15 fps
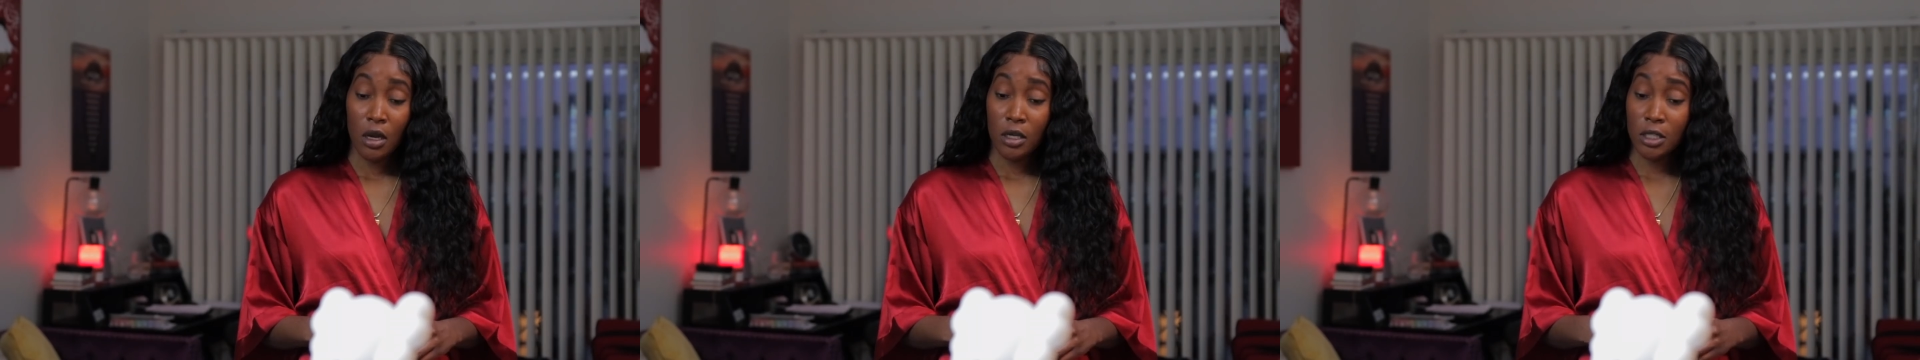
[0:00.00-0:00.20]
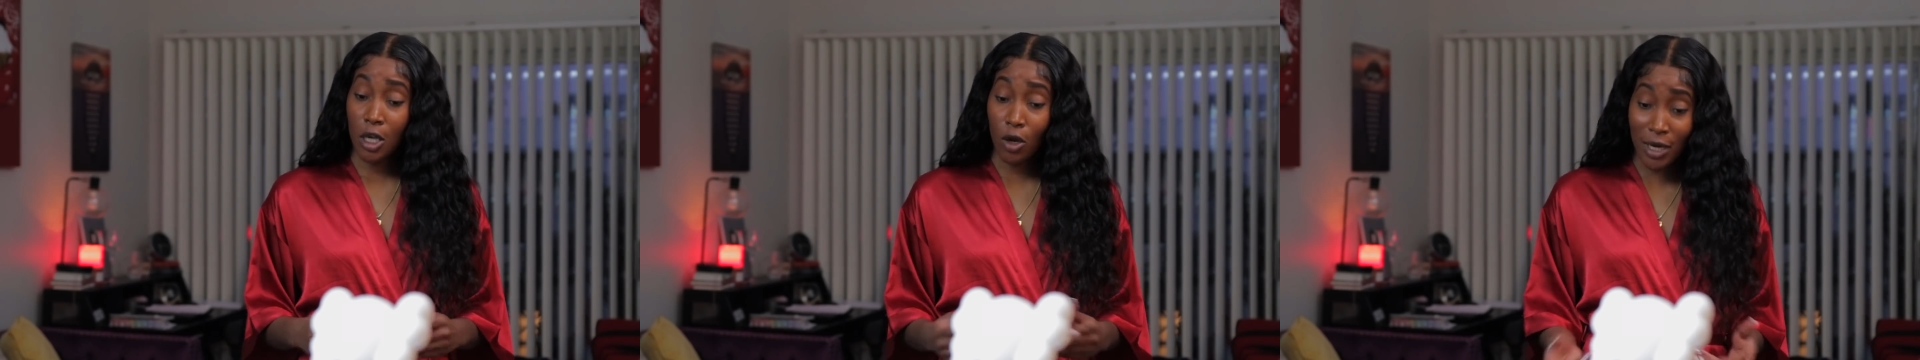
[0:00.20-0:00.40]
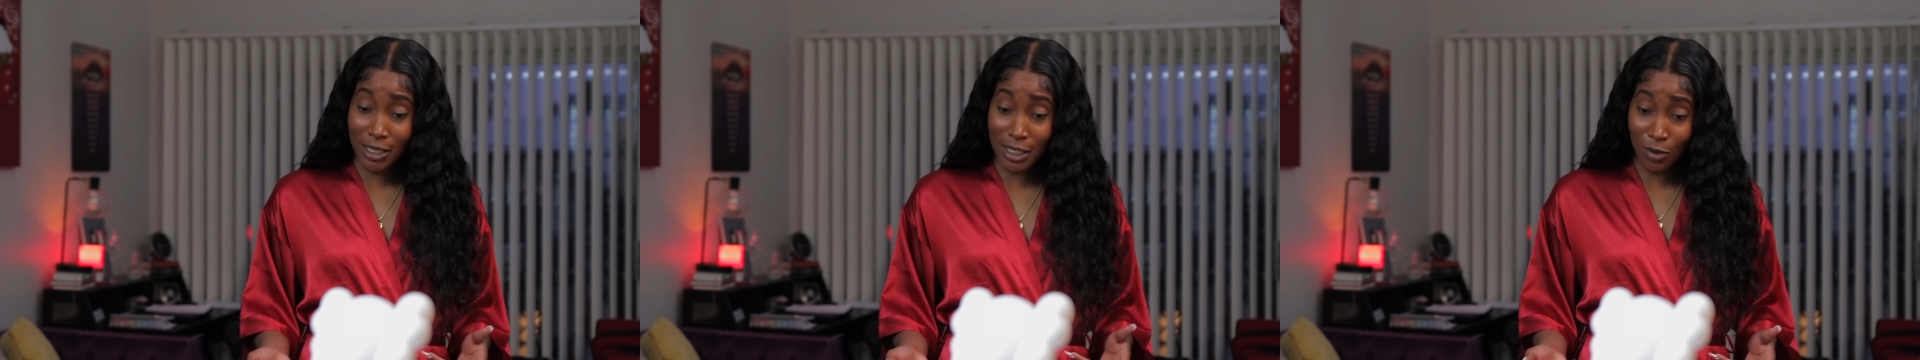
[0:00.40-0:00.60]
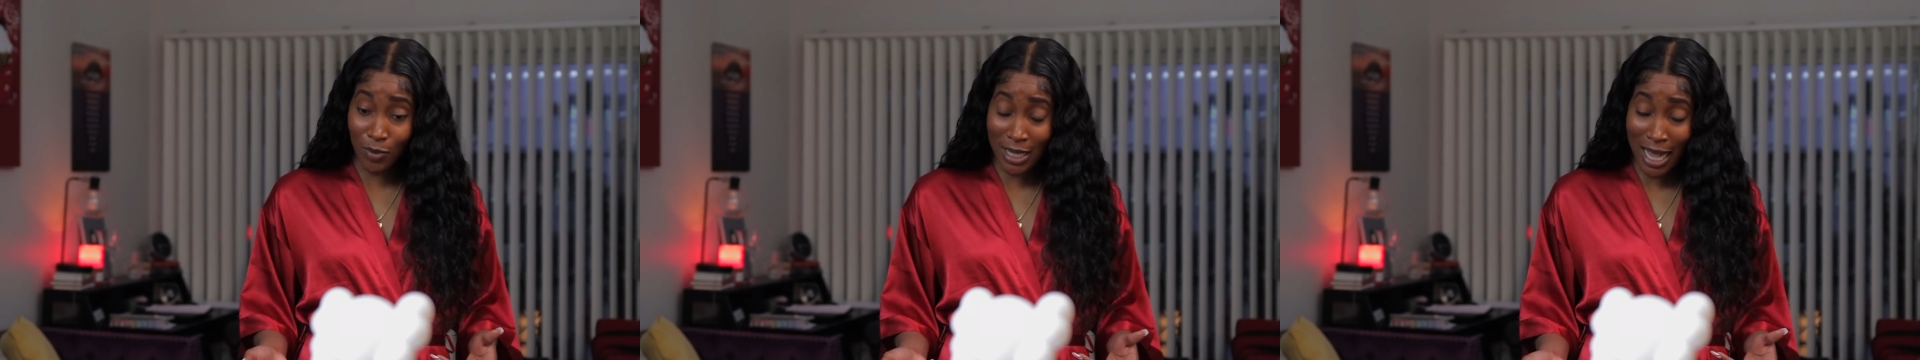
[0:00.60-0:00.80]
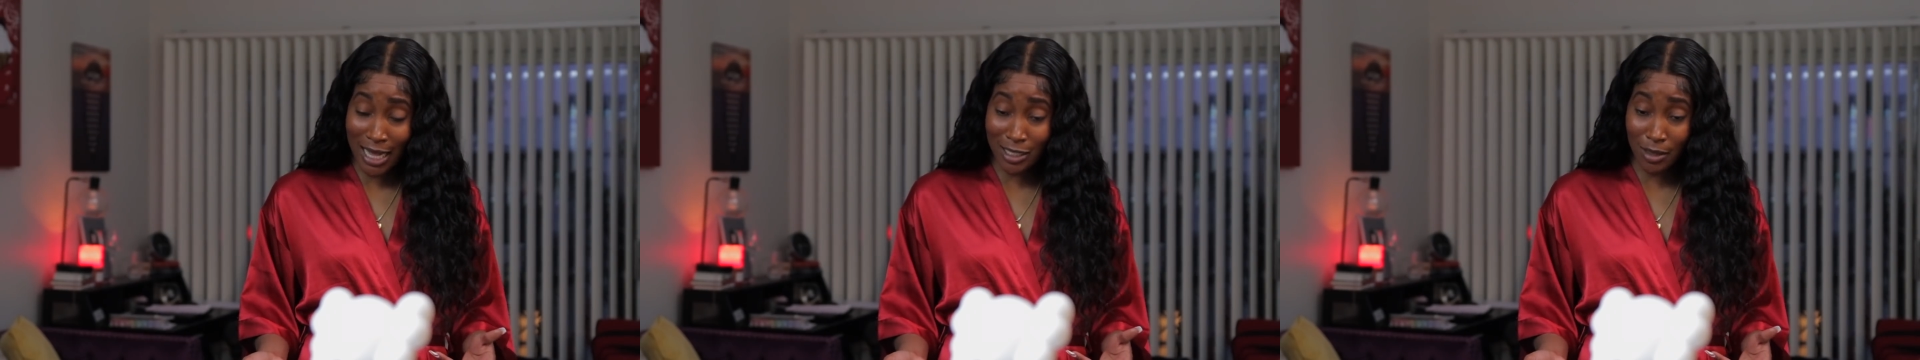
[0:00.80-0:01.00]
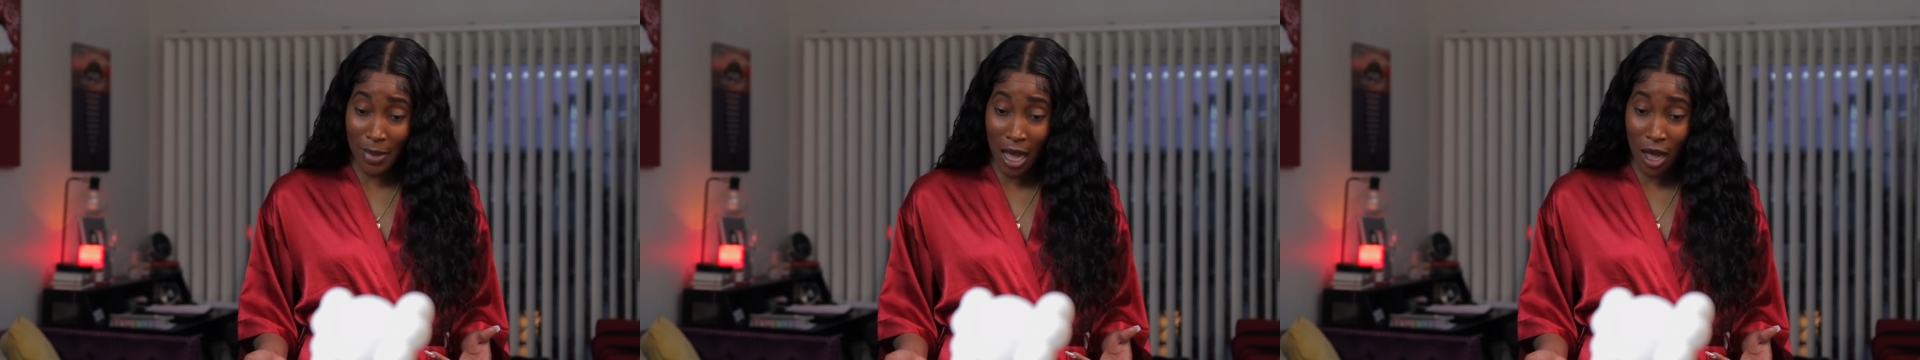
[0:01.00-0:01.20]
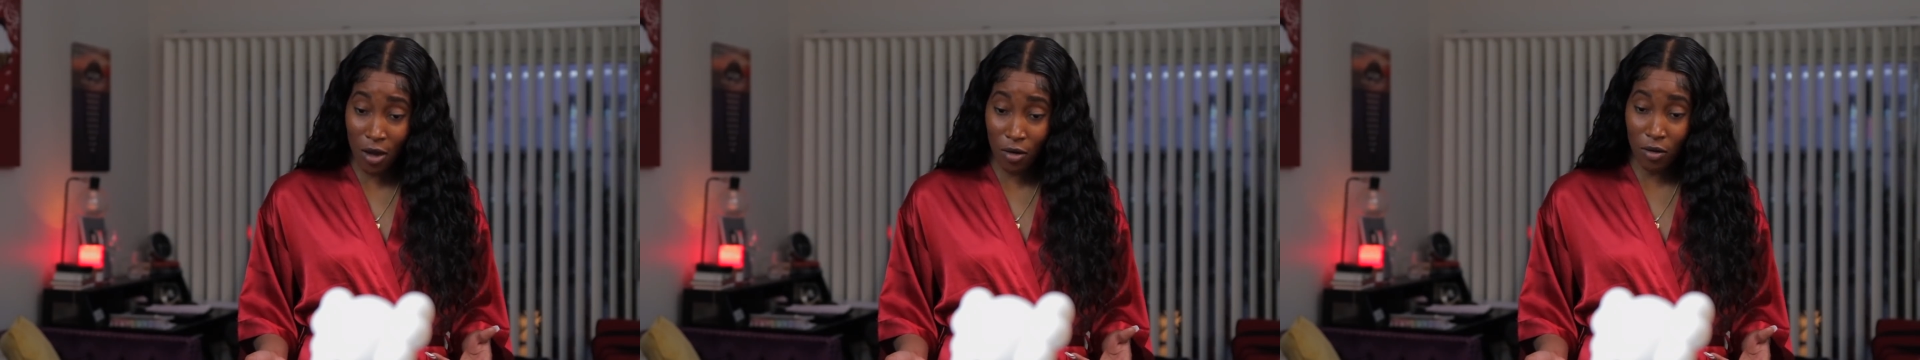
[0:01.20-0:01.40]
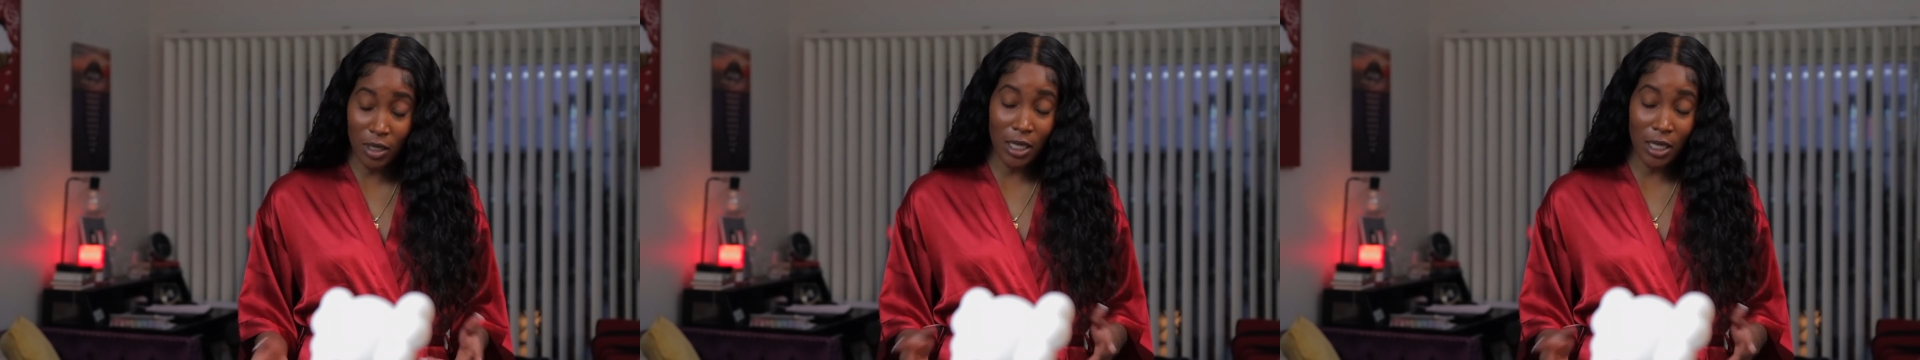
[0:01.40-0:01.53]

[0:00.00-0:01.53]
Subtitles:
So this is what that's about?